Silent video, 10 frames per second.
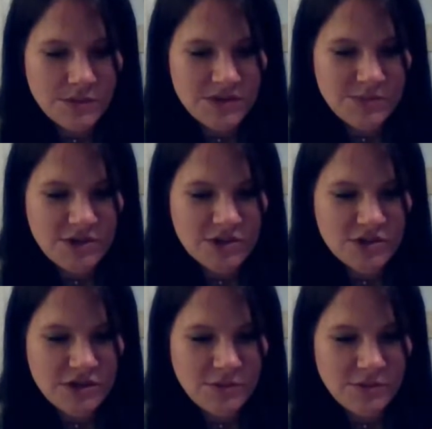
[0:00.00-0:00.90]
do. Just make
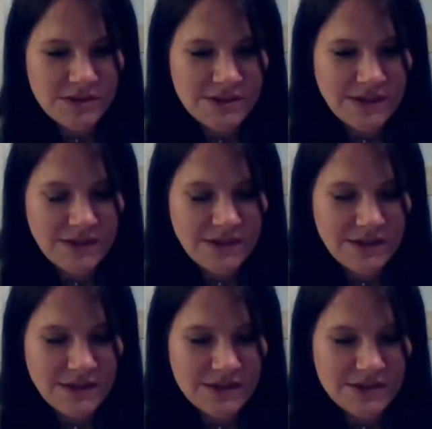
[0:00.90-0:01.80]
sure I don't want to sell
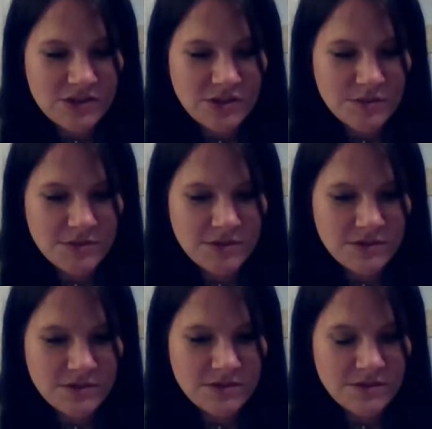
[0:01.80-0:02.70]
anything that's chipped.
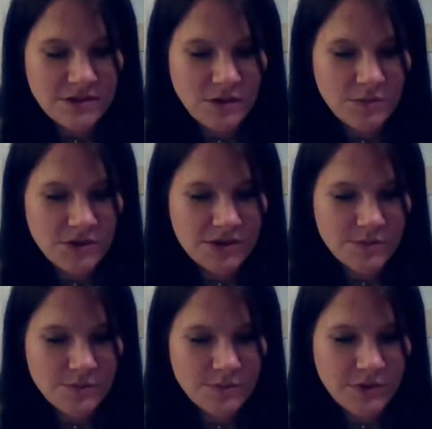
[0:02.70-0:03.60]
Nope,
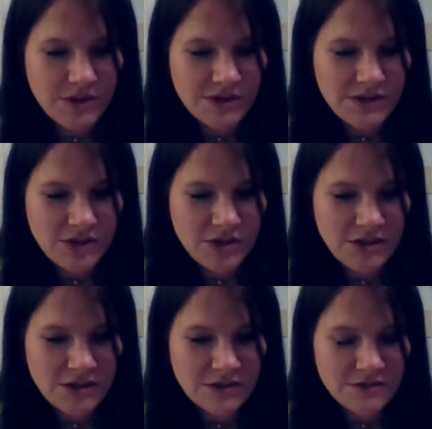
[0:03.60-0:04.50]
looks looks
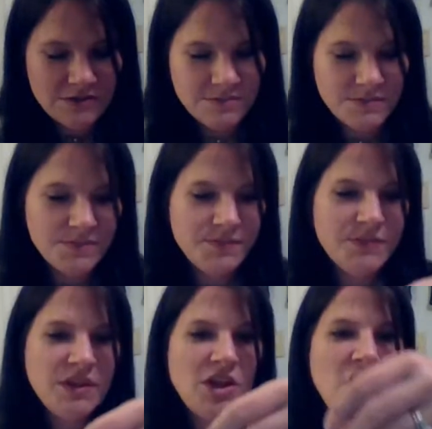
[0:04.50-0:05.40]
good.
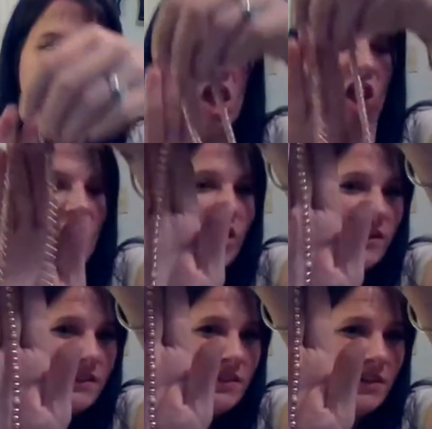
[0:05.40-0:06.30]

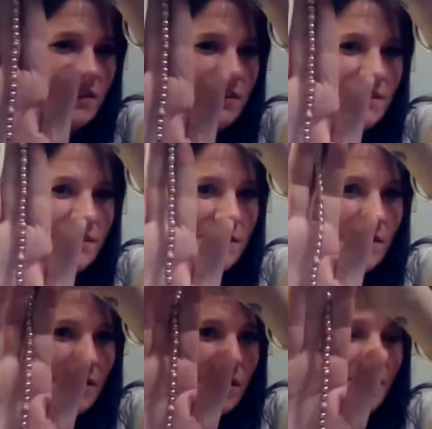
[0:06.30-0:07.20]
Looks good.
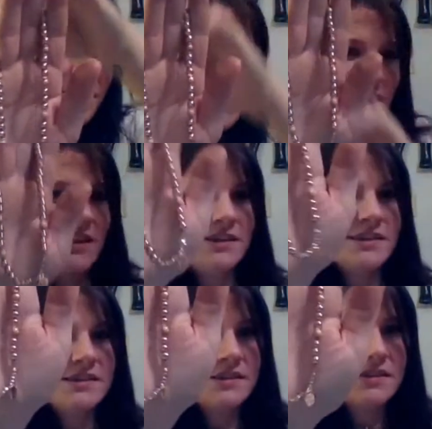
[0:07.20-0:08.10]
Loft
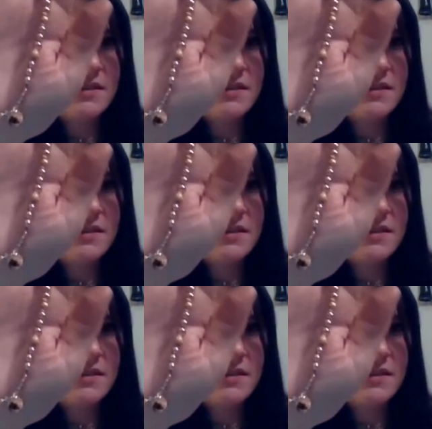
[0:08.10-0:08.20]
necklace